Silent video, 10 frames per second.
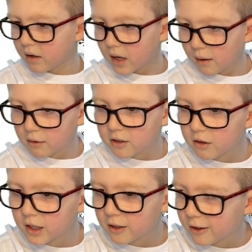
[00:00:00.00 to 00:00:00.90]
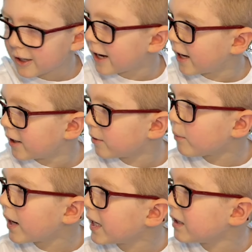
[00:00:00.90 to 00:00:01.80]
I'm going to use the other
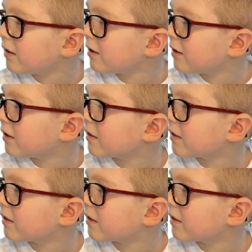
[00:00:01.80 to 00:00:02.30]
wipes.